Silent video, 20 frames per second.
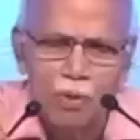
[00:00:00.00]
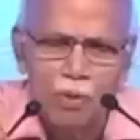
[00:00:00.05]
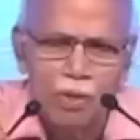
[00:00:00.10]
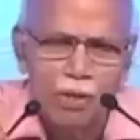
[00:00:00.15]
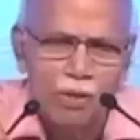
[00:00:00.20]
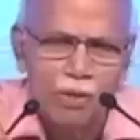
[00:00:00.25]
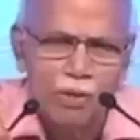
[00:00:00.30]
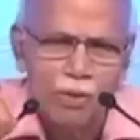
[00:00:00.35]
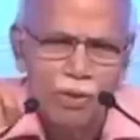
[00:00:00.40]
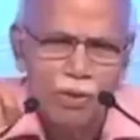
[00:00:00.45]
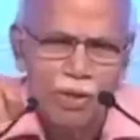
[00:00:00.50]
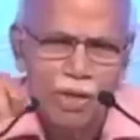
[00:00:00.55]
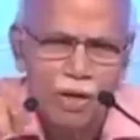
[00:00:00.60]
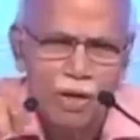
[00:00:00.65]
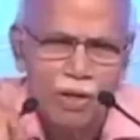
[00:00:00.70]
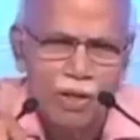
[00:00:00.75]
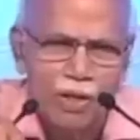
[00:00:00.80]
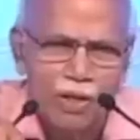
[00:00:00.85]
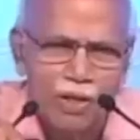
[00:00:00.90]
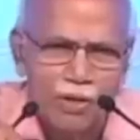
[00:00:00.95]
the door,
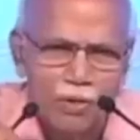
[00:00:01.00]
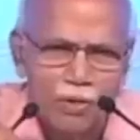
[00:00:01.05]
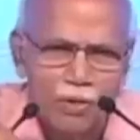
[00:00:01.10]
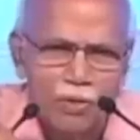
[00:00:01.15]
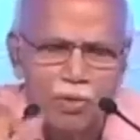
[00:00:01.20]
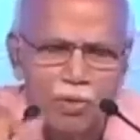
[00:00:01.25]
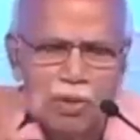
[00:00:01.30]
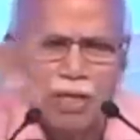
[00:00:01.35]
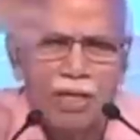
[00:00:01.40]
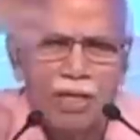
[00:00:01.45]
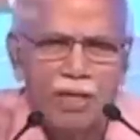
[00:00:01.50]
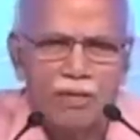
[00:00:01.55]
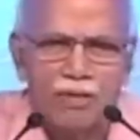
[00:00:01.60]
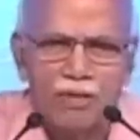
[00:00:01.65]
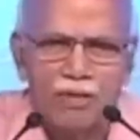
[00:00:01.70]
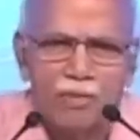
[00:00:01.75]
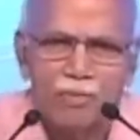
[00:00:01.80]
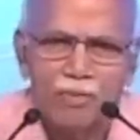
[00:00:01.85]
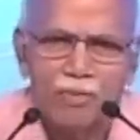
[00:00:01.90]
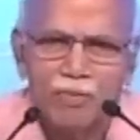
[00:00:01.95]
got into the room, he rings
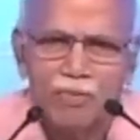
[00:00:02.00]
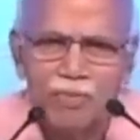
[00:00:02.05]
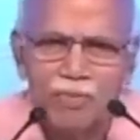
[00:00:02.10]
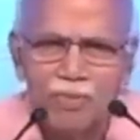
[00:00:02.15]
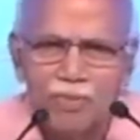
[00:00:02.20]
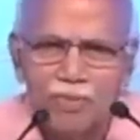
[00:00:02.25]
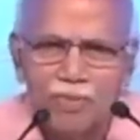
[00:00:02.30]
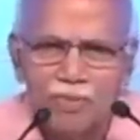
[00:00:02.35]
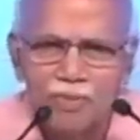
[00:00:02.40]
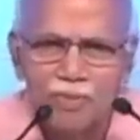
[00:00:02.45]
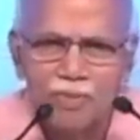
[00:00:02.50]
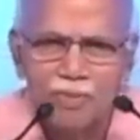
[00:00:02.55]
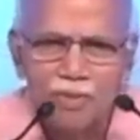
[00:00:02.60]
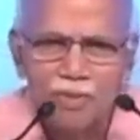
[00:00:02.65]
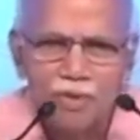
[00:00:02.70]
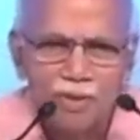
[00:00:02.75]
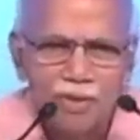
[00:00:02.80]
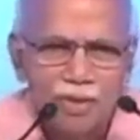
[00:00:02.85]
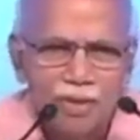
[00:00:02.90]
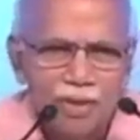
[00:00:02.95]
up.
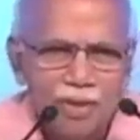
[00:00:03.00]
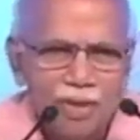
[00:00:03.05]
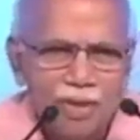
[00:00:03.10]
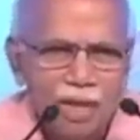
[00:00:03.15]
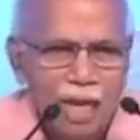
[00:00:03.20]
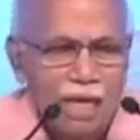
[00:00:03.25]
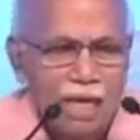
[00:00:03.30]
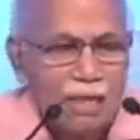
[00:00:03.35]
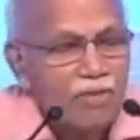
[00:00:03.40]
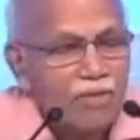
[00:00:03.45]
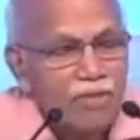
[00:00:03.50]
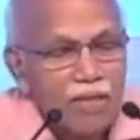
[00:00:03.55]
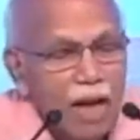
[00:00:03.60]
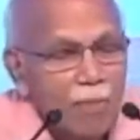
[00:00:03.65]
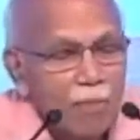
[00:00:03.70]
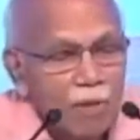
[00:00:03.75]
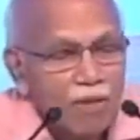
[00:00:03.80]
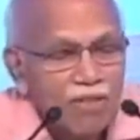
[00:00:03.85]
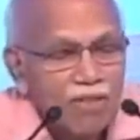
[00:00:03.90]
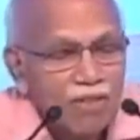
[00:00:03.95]
And this
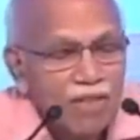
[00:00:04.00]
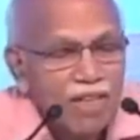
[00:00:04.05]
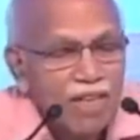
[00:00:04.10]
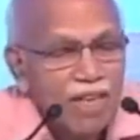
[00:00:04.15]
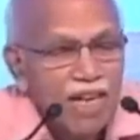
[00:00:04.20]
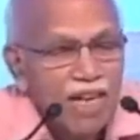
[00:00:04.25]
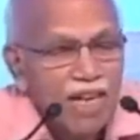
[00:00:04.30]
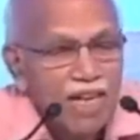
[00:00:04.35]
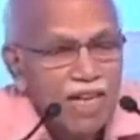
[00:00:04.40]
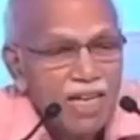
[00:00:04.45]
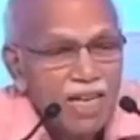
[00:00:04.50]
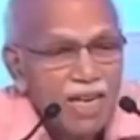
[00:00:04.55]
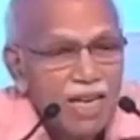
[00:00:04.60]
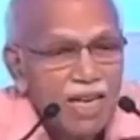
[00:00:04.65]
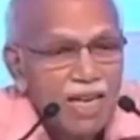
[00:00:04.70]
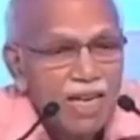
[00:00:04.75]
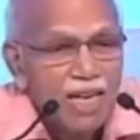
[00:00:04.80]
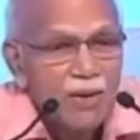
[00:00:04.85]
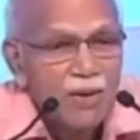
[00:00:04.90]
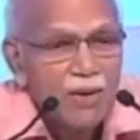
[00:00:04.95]
happens day in and
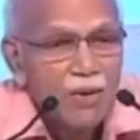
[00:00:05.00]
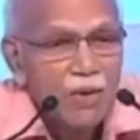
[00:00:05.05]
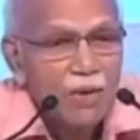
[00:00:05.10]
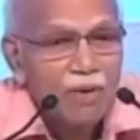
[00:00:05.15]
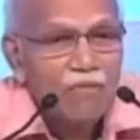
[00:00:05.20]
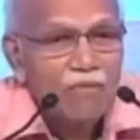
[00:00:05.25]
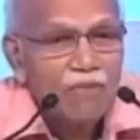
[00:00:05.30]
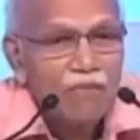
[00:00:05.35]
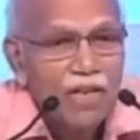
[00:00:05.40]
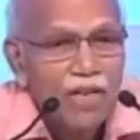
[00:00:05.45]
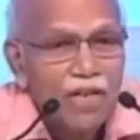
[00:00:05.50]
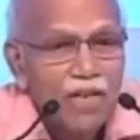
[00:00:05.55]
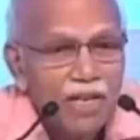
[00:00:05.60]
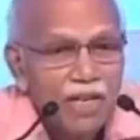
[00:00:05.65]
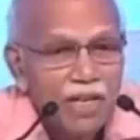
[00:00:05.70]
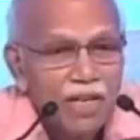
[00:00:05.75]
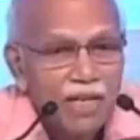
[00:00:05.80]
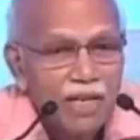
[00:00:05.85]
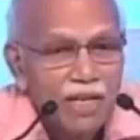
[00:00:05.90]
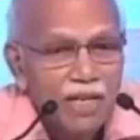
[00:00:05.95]
day out, every day.
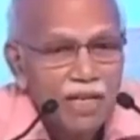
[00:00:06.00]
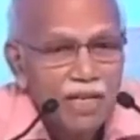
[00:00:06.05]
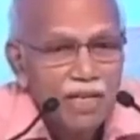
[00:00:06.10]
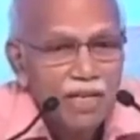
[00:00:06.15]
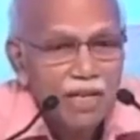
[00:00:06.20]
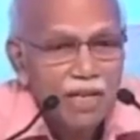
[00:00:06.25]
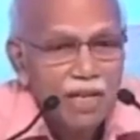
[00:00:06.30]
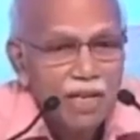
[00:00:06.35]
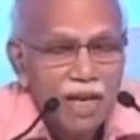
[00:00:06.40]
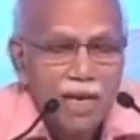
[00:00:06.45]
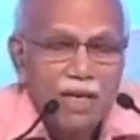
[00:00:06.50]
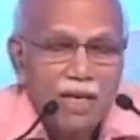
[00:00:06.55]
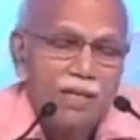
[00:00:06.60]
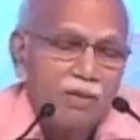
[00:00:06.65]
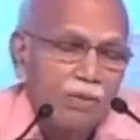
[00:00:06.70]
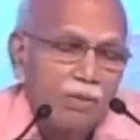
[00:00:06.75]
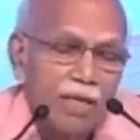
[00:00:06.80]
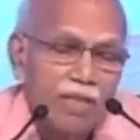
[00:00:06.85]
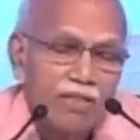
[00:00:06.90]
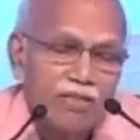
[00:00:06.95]
And
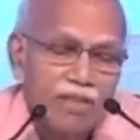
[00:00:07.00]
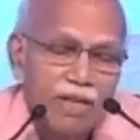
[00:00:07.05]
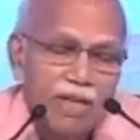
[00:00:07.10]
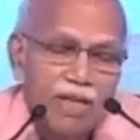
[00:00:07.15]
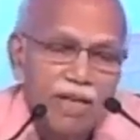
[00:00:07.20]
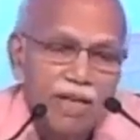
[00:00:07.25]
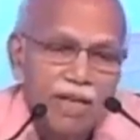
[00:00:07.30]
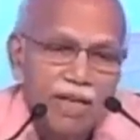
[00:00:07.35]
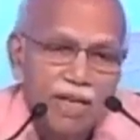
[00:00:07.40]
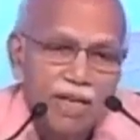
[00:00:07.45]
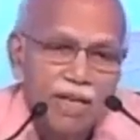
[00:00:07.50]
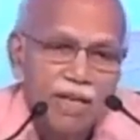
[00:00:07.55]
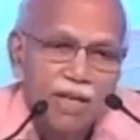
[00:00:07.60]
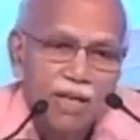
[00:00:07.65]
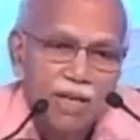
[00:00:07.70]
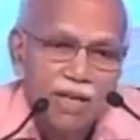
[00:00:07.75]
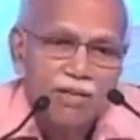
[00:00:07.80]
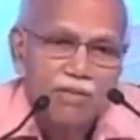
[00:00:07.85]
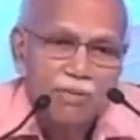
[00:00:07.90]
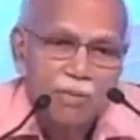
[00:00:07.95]
twice a day, he
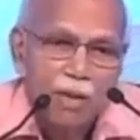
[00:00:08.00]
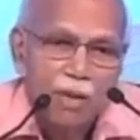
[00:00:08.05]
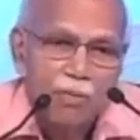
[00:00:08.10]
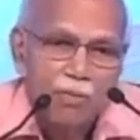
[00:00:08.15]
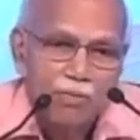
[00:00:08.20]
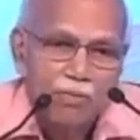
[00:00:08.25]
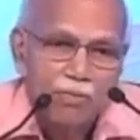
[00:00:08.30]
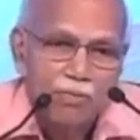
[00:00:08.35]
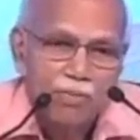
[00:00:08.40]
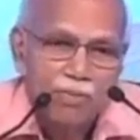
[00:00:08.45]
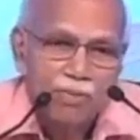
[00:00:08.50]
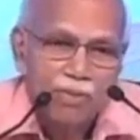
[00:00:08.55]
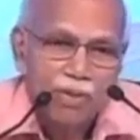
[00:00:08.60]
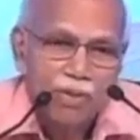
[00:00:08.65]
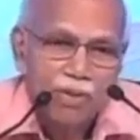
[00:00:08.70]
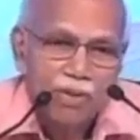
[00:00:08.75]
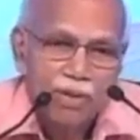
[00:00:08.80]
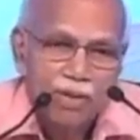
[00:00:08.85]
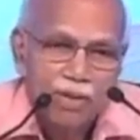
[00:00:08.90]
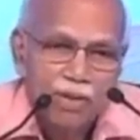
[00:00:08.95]
rings me up.
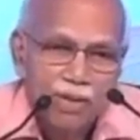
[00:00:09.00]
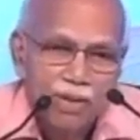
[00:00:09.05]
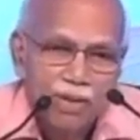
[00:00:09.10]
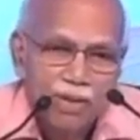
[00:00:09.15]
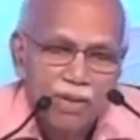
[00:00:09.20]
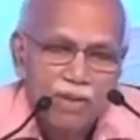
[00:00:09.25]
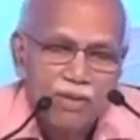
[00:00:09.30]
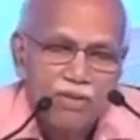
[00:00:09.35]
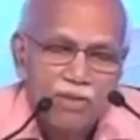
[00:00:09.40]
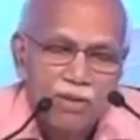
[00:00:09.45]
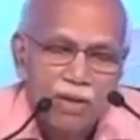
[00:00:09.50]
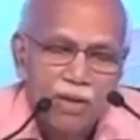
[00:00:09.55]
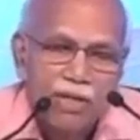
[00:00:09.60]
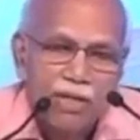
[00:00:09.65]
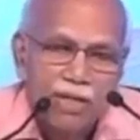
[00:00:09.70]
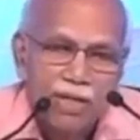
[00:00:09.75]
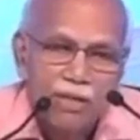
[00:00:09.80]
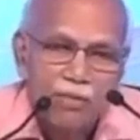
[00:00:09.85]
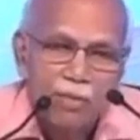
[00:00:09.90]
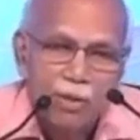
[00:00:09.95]
This is called
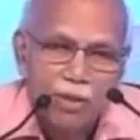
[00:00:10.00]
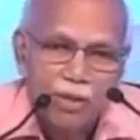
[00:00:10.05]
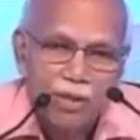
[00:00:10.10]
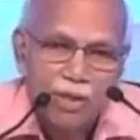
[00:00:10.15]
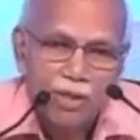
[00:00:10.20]
telepathy.